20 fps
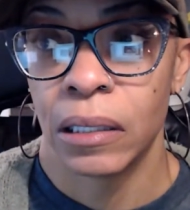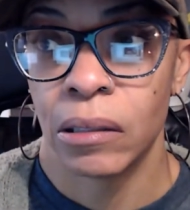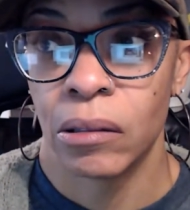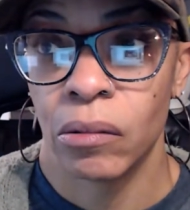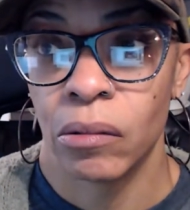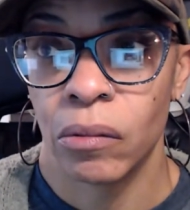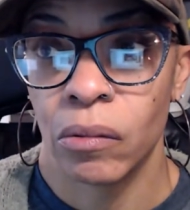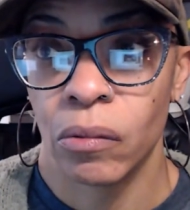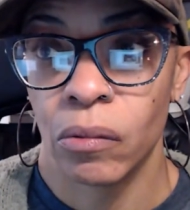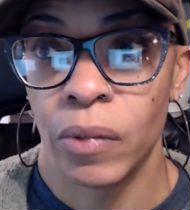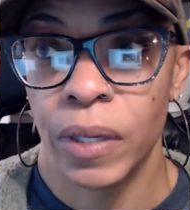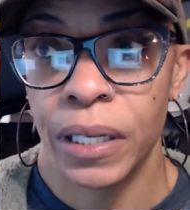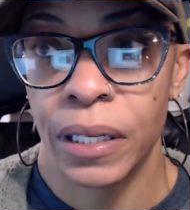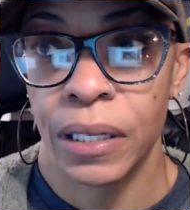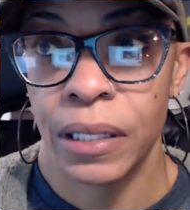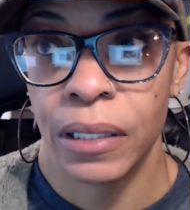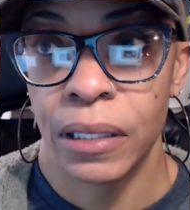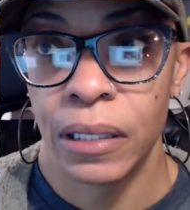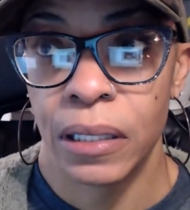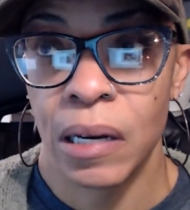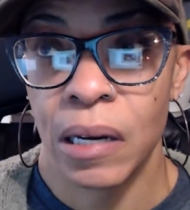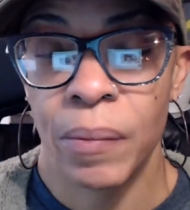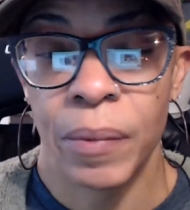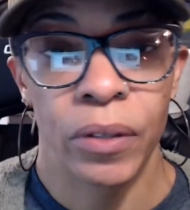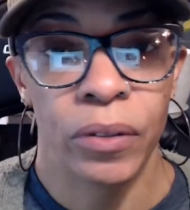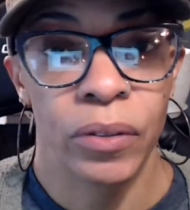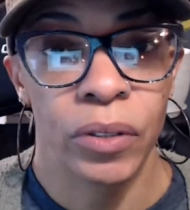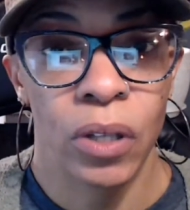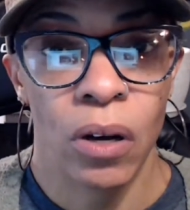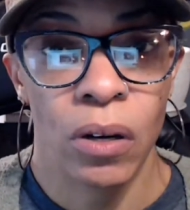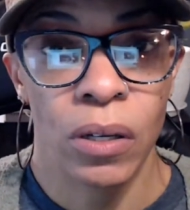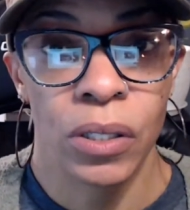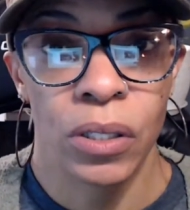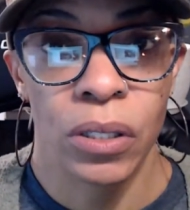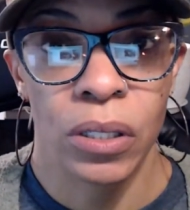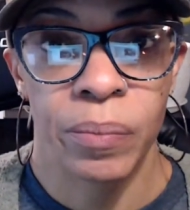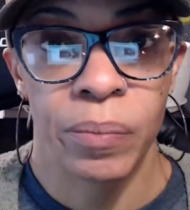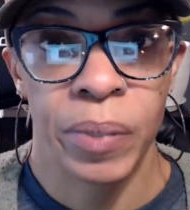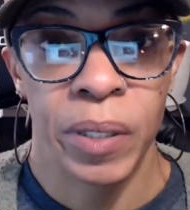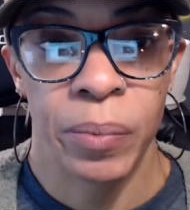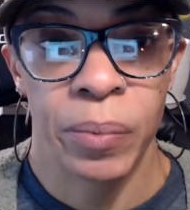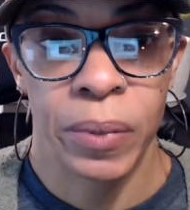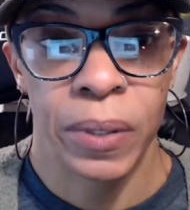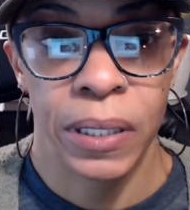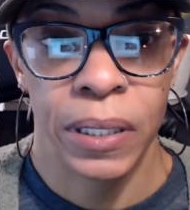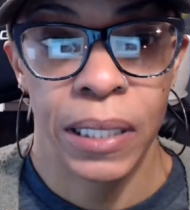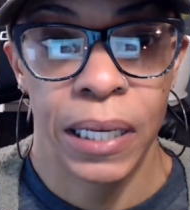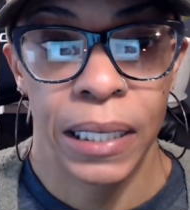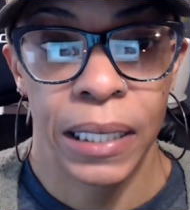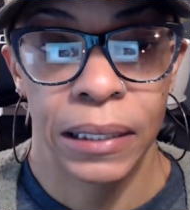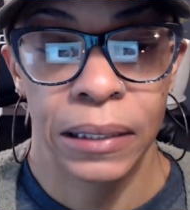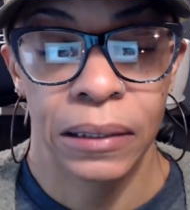with coming on talking to the people today